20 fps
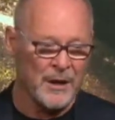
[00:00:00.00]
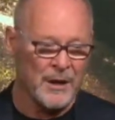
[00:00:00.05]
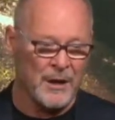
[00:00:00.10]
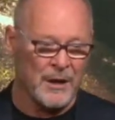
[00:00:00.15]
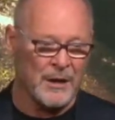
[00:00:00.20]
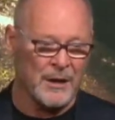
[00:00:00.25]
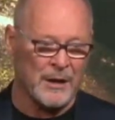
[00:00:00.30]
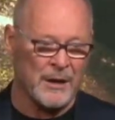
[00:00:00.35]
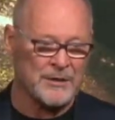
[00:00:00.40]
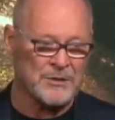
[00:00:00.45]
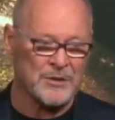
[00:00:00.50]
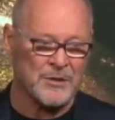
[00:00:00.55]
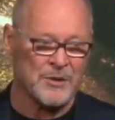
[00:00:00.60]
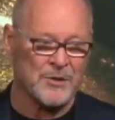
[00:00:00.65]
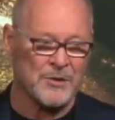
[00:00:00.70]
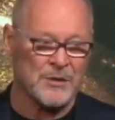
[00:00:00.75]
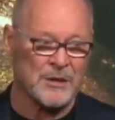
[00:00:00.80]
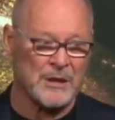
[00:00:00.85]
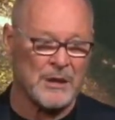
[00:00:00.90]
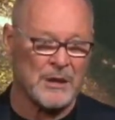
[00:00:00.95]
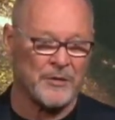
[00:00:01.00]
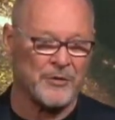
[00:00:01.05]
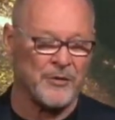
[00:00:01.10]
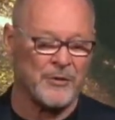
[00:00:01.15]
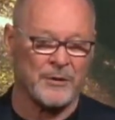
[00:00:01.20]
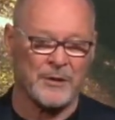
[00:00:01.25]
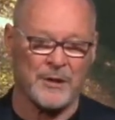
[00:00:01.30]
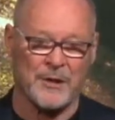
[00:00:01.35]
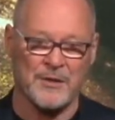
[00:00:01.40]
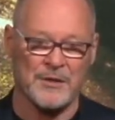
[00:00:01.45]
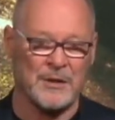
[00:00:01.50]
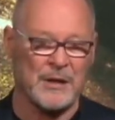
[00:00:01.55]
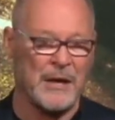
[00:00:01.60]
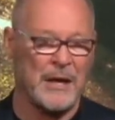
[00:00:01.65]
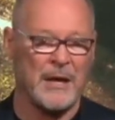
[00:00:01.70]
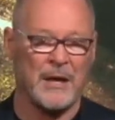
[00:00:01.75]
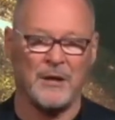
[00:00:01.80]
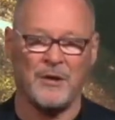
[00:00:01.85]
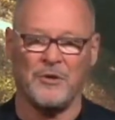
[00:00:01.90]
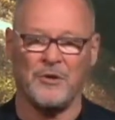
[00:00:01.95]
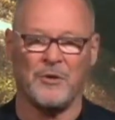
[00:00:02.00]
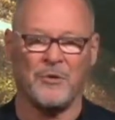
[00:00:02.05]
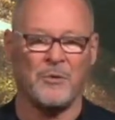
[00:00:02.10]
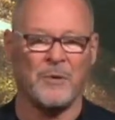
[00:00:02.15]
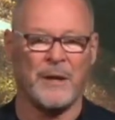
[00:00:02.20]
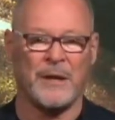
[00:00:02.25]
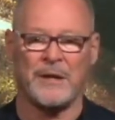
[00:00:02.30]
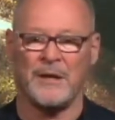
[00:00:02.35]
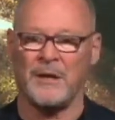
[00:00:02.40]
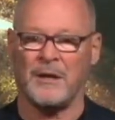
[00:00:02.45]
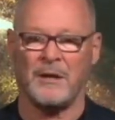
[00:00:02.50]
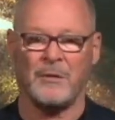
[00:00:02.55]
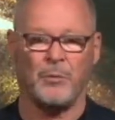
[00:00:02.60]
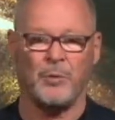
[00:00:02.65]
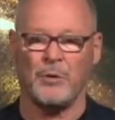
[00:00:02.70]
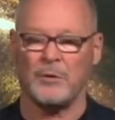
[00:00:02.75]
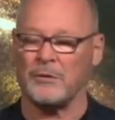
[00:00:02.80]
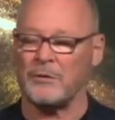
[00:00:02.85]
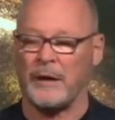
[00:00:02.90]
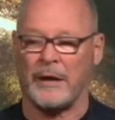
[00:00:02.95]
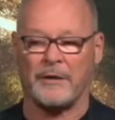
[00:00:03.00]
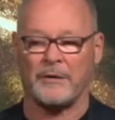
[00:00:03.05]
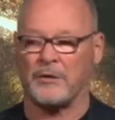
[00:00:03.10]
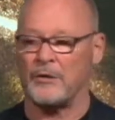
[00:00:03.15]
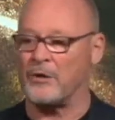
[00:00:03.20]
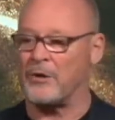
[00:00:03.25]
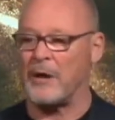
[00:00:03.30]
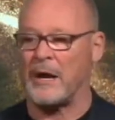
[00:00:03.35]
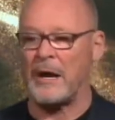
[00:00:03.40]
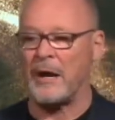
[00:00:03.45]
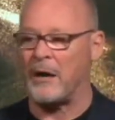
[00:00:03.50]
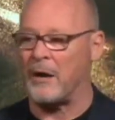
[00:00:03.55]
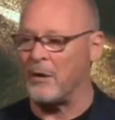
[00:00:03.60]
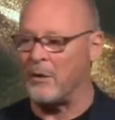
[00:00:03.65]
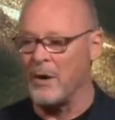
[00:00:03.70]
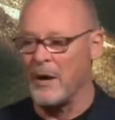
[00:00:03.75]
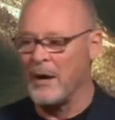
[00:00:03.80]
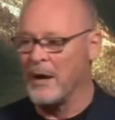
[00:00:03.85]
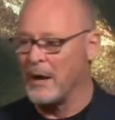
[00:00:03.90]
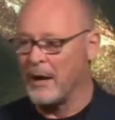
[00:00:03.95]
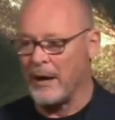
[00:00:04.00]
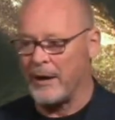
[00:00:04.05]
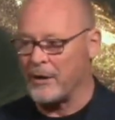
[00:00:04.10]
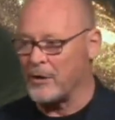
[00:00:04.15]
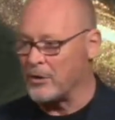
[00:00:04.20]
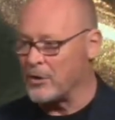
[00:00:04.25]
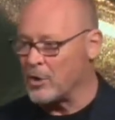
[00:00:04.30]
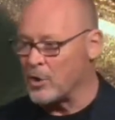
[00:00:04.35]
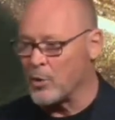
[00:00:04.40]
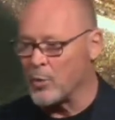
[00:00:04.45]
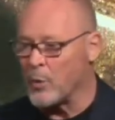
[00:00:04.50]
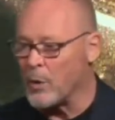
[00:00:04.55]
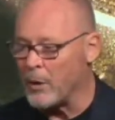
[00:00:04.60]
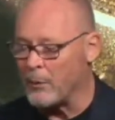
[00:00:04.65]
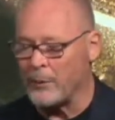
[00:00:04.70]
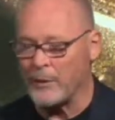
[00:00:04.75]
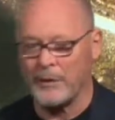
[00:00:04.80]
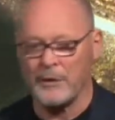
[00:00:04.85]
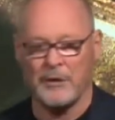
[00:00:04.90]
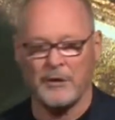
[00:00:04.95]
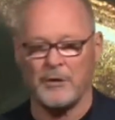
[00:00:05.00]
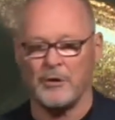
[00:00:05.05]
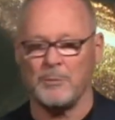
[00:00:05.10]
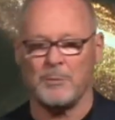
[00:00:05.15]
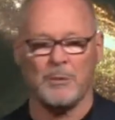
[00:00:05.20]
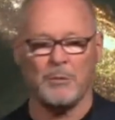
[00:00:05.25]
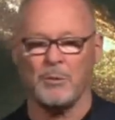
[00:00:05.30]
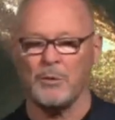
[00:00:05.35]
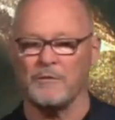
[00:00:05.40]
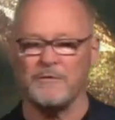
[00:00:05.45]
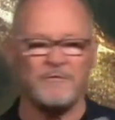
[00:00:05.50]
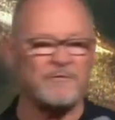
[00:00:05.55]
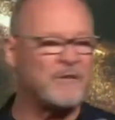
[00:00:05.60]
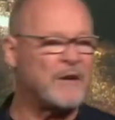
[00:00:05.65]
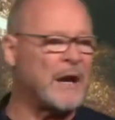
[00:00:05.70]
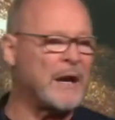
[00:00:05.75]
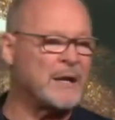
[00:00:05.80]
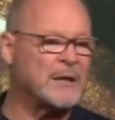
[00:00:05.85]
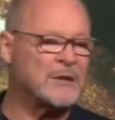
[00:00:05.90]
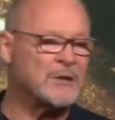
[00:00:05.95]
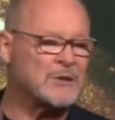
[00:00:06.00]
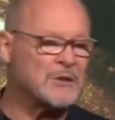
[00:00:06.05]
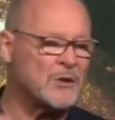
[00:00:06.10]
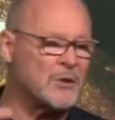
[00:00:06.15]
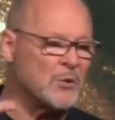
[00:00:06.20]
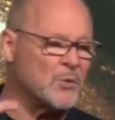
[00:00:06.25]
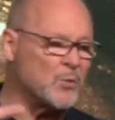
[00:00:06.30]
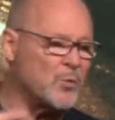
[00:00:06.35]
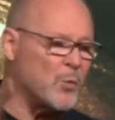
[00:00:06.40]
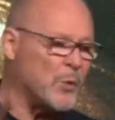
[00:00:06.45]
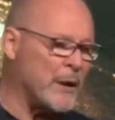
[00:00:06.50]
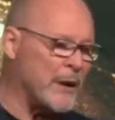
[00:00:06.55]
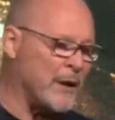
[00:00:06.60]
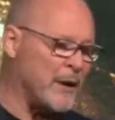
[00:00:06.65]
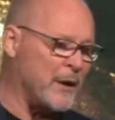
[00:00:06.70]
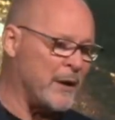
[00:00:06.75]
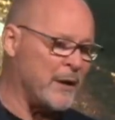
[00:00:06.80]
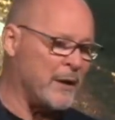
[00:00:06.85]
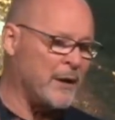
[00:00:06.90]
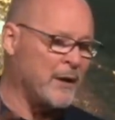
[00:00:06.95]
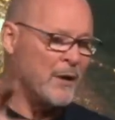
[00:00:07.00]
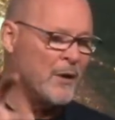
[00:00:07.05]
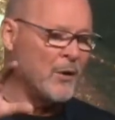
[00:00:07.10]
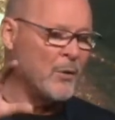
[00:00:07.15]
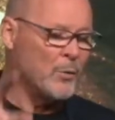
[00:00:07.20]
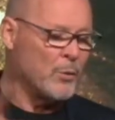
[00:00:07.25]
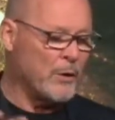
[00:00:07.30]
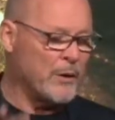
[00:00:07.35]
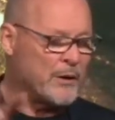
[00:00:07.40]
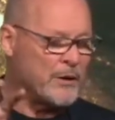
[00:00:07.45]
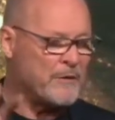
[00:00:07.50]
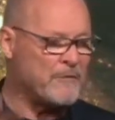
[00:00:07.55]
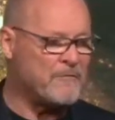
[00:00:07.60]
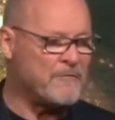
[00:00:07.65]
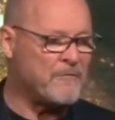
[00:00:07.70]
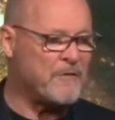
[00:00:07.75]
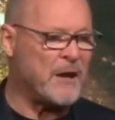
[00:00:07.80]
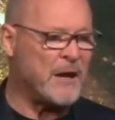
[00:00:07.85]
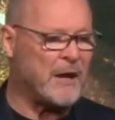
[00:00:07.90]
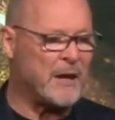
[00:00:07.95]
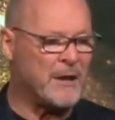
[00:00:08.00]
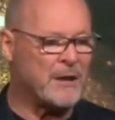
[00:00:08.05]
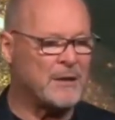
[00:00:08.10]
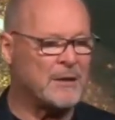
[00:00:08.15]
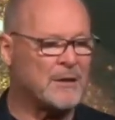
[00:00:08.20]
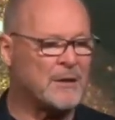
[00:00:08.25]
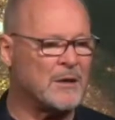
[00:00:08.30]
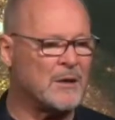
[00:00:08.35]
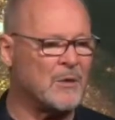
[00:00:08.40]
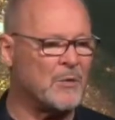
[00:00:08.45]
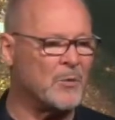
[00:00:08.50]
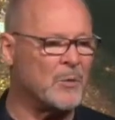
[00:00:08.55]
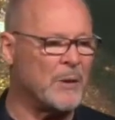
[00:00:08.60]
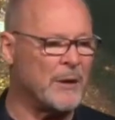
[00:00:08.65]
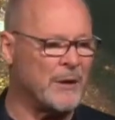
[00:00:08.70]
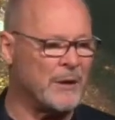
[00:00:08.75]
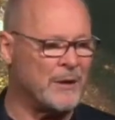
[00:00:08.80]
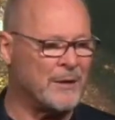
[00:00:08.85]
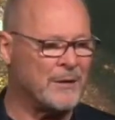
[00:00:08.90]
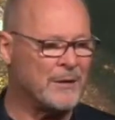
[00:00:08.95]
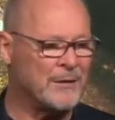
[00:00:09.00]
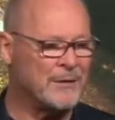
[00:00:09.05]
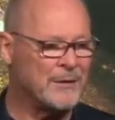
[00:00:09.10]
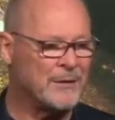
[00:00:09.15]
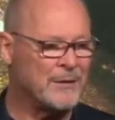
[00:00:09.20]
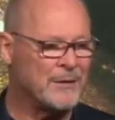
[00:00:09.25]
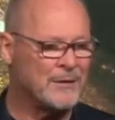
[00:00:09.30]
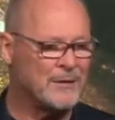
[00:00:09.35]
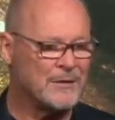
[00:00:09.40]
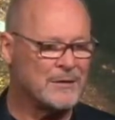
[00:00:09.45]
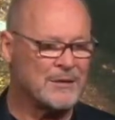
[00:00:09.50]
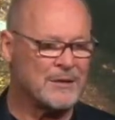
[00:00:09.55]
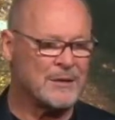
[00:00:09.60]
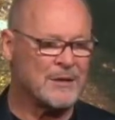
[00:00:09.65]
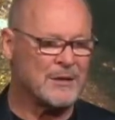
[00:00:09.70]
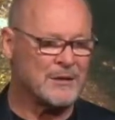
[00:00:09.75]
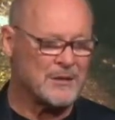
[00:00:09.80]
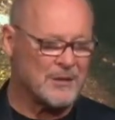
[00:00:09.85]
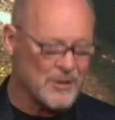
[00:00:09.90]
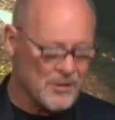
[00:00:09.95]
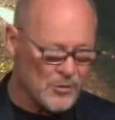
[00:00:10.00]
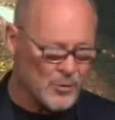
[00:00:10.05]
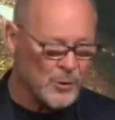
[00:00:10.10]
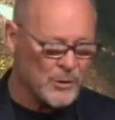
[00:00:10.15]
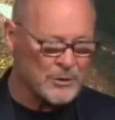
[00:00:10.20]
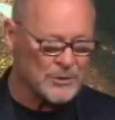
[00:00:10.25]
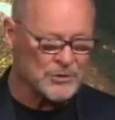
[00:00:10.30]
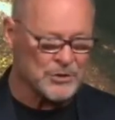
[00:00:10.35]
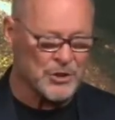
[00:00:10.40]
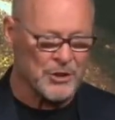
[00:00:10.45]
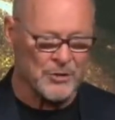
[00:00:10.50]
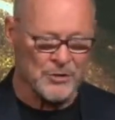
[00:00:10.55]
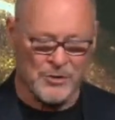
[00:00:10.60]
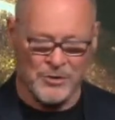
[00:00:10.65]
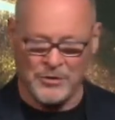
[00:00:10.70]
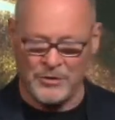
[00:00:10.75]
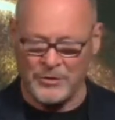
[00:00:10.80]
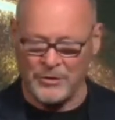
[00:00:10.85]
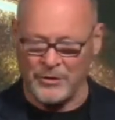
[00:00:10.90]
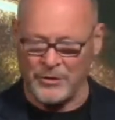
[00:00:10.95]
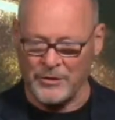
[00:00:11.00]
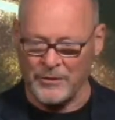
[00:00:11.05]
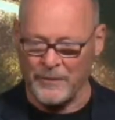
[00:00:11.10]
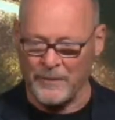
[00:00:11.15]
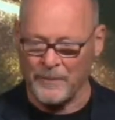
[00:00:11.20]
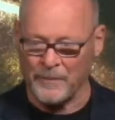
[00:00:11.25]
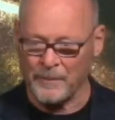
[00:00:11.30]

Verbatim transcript: and I just sat there and I said, I had no idea. Well, I don't know how. I don't know what we're going to do, but we'll find a way. We're going to find a way to get these wheelchairs to you.